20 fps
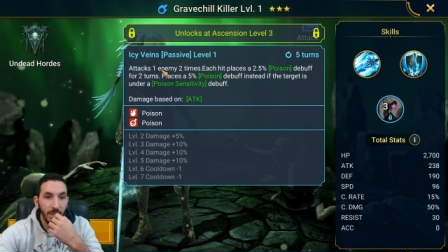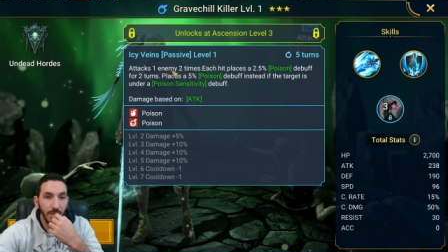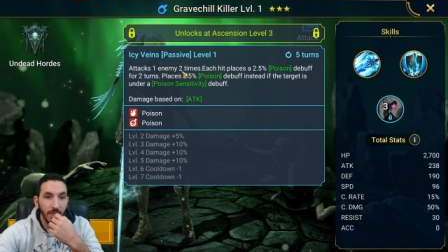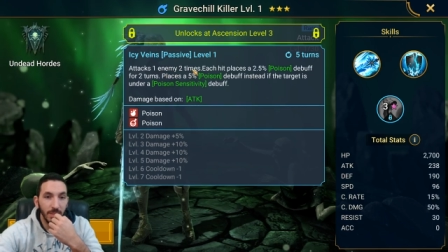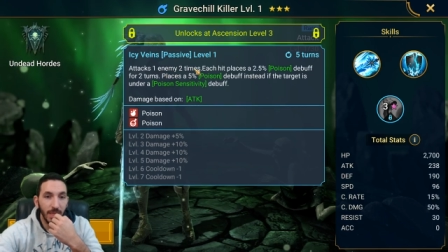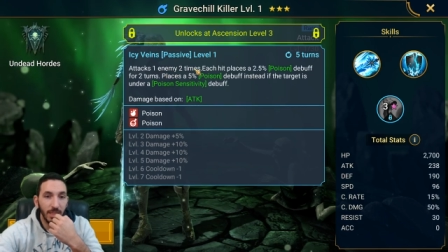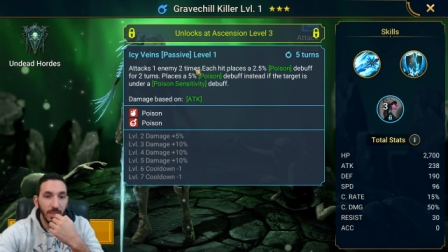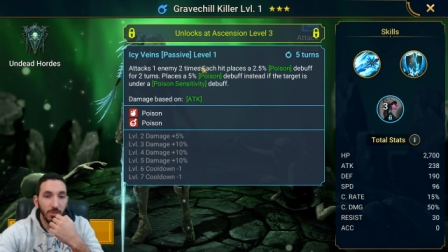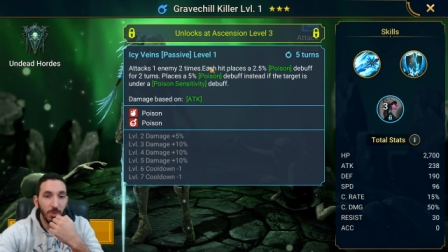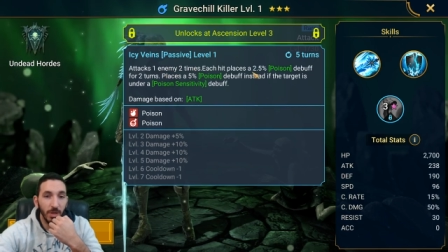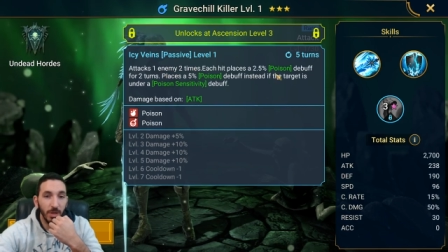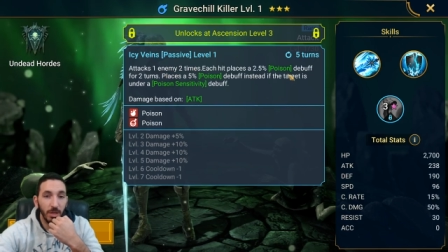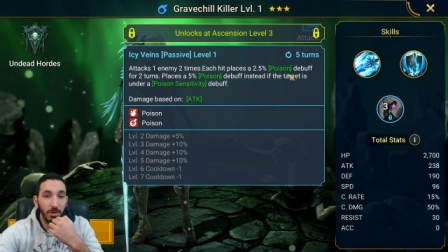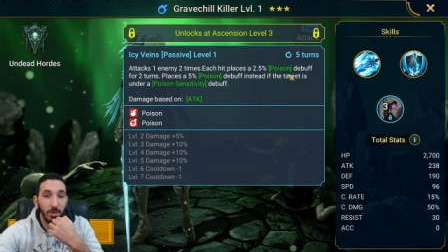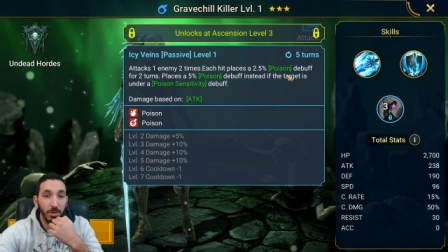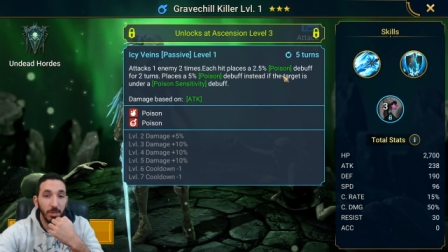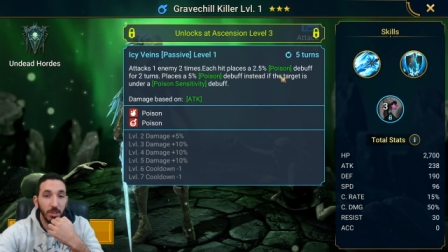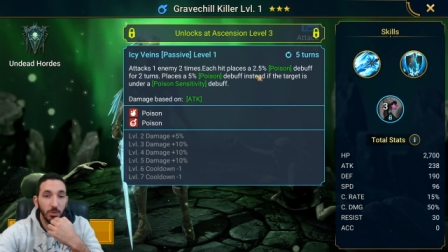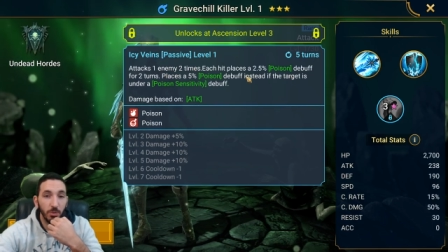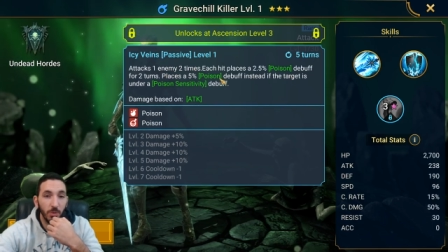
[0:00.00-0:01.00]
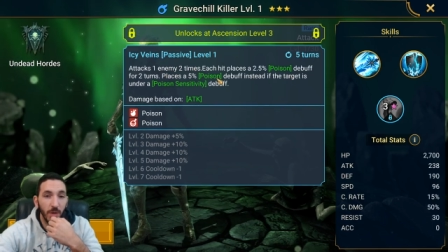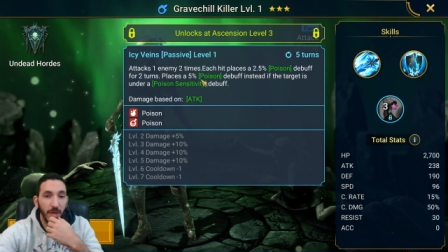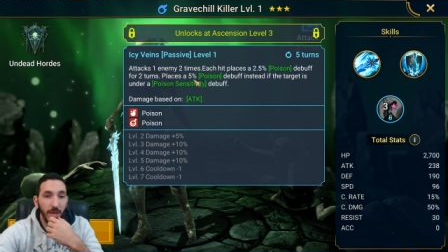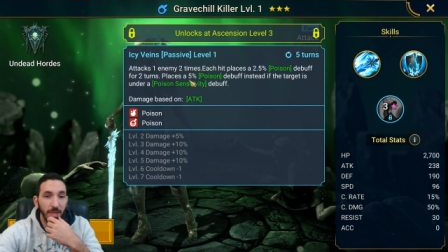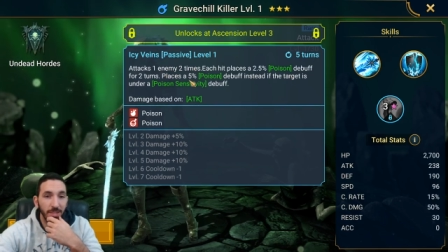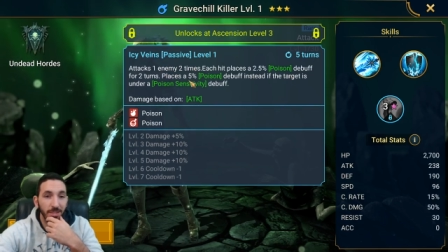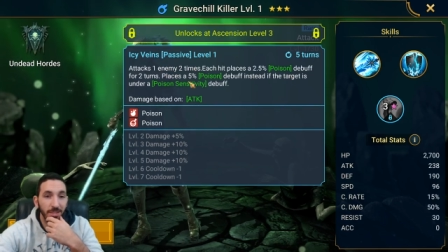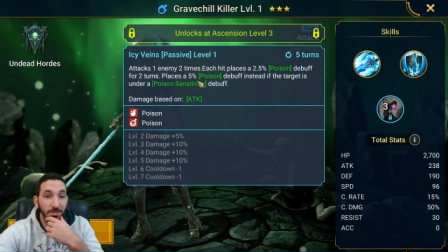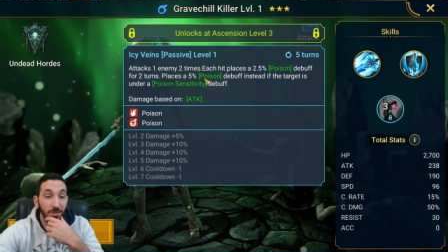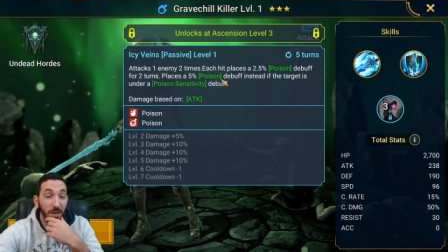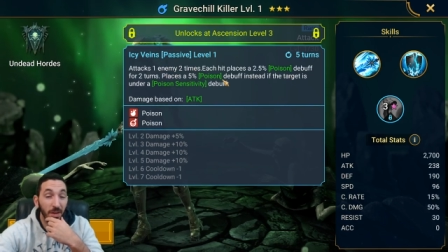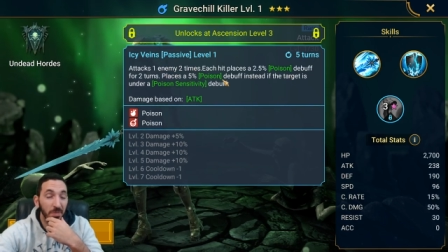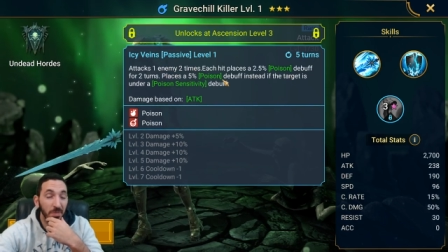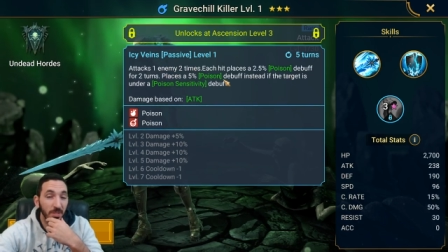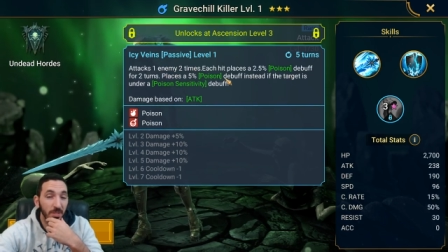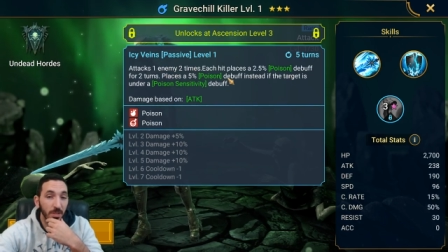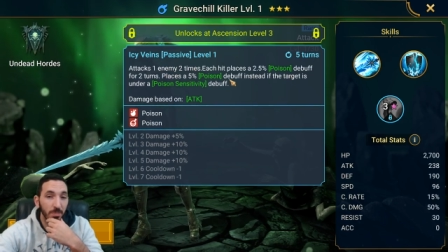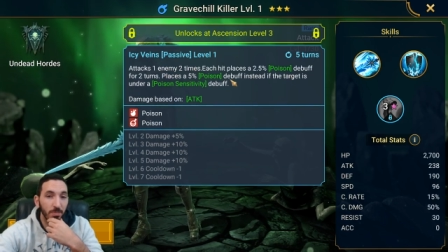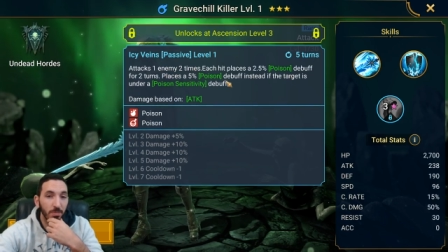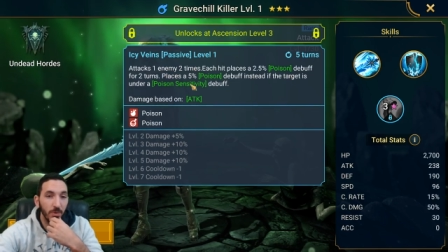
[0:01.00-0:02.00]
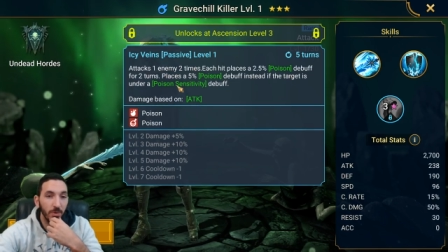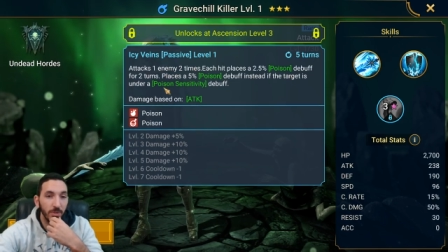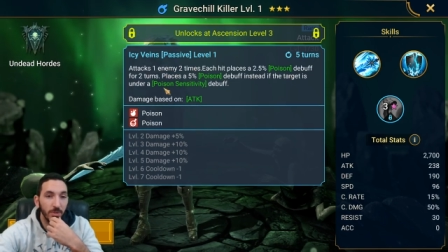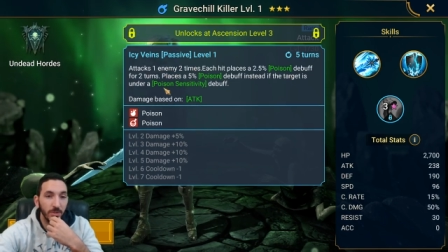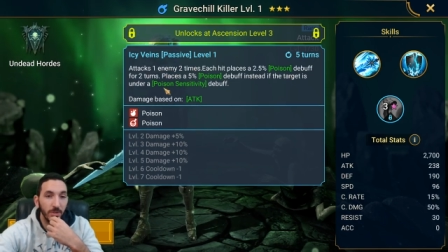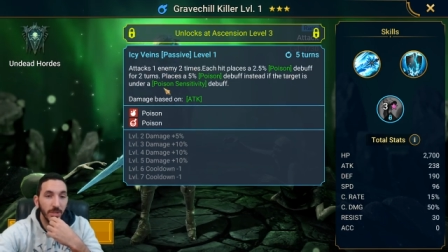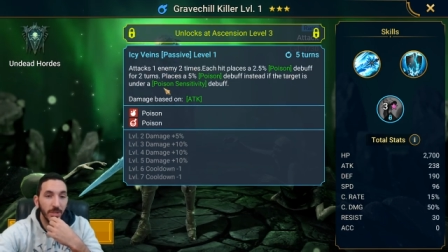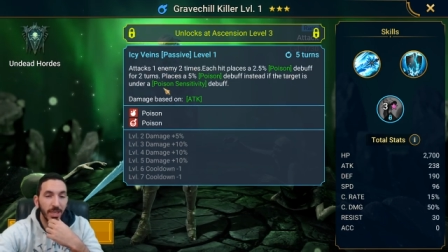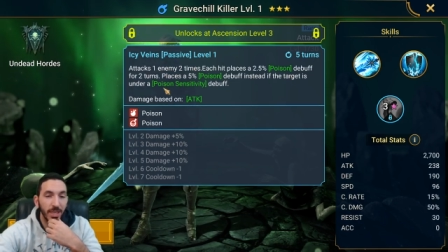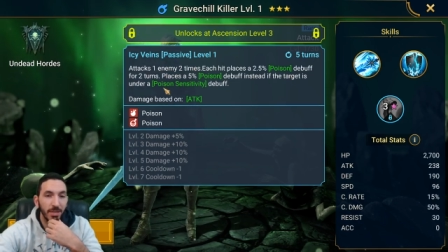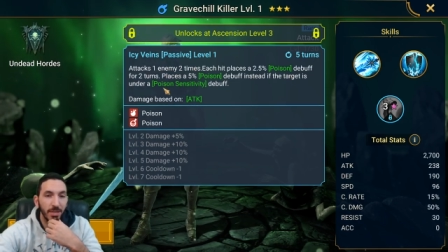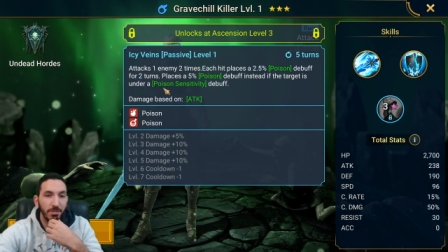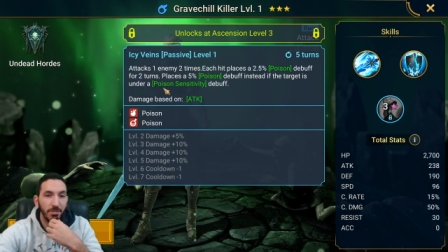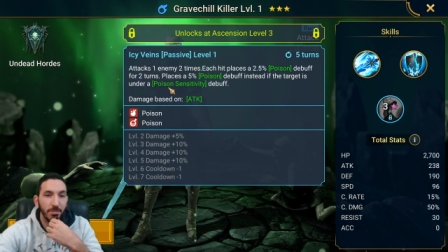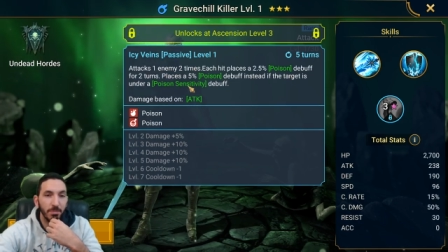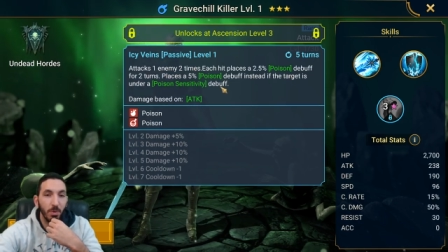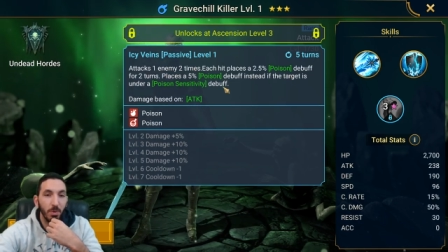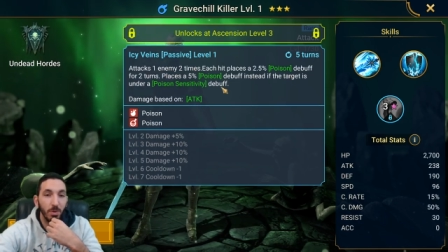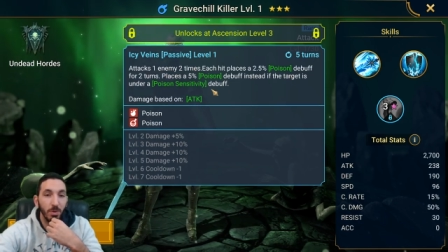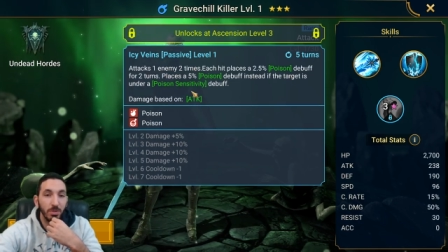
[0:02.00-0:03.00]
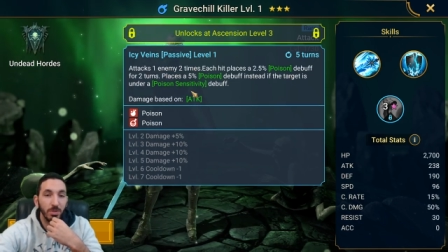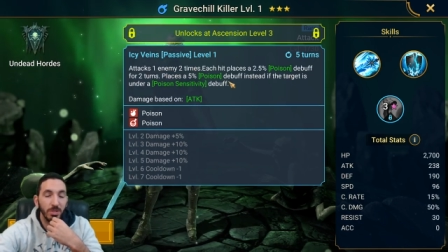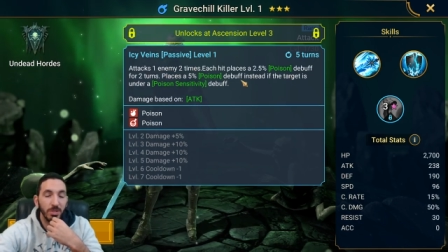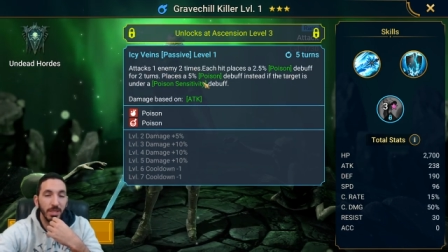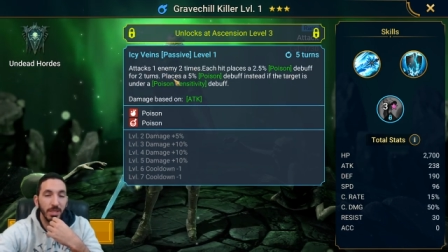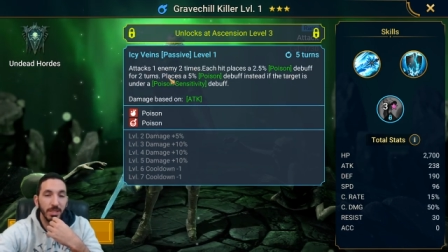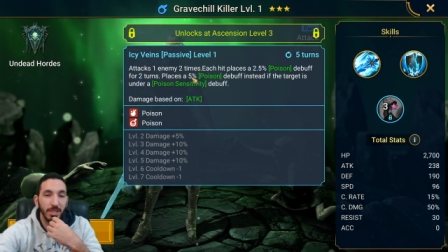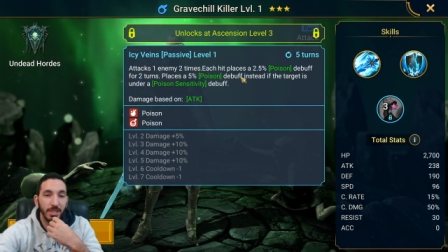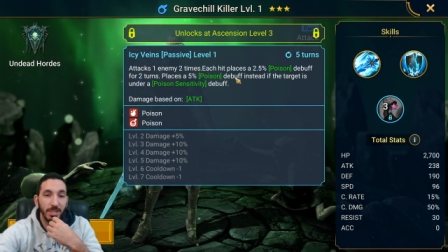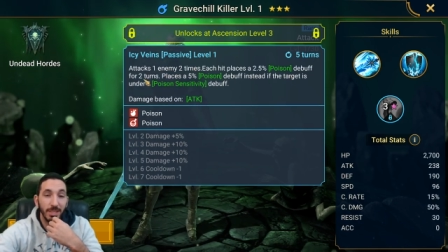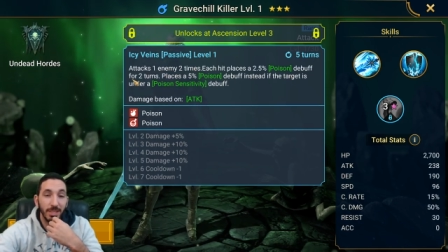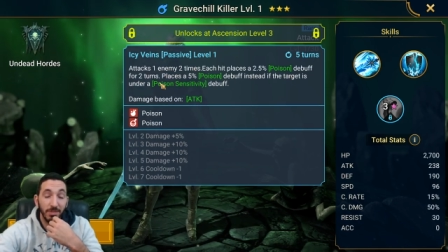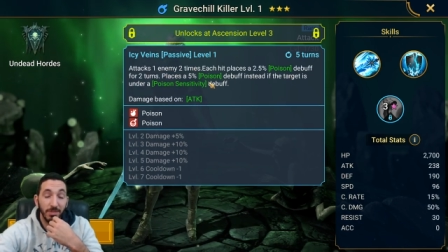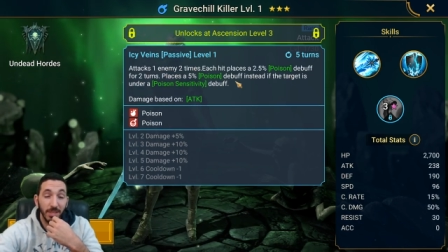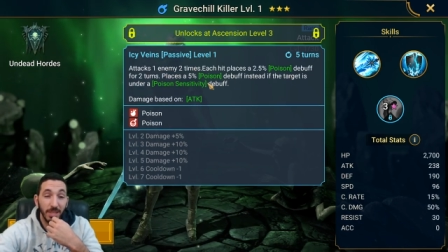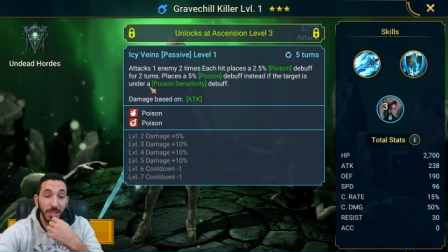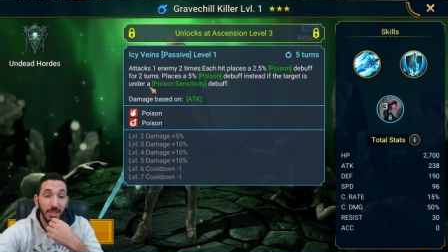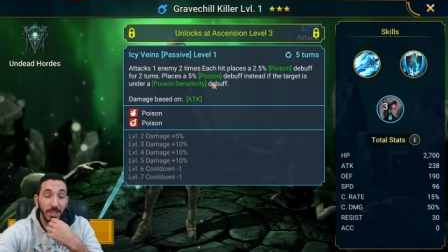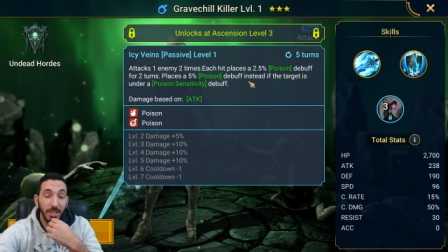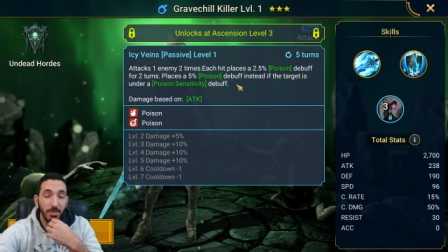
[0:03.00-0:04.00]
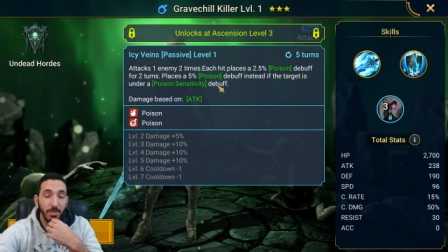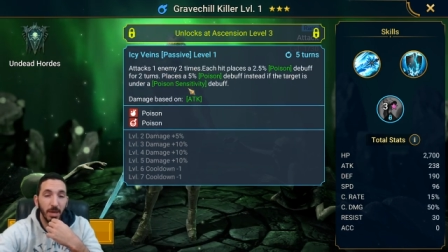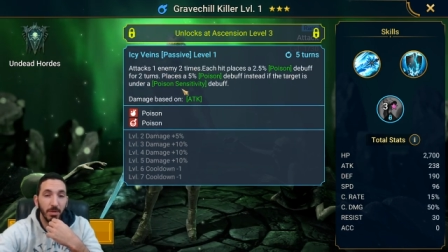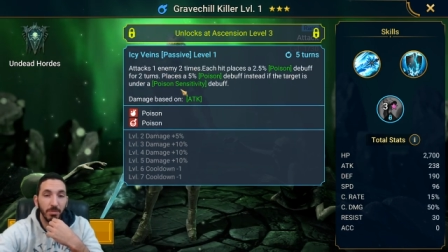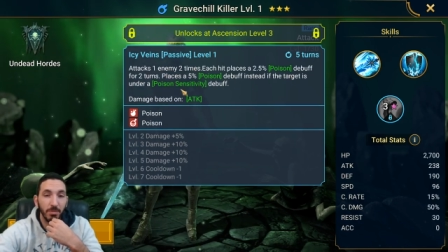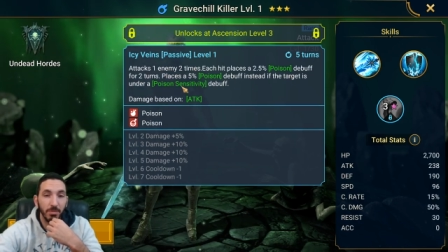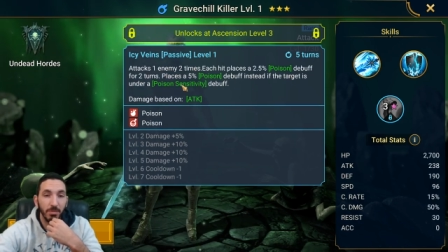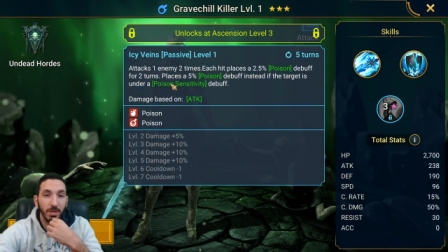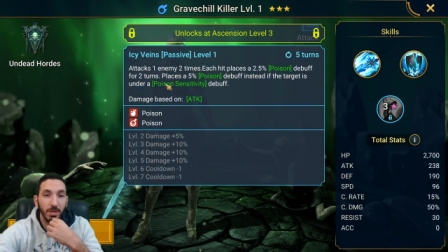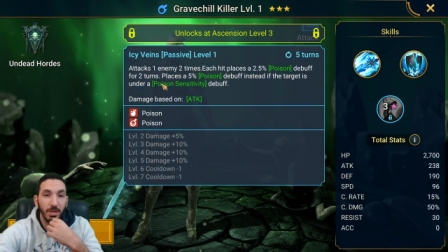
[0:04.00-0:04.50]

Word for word: Attacks one enemy twice, 5% poison if poison sensitivity debuff.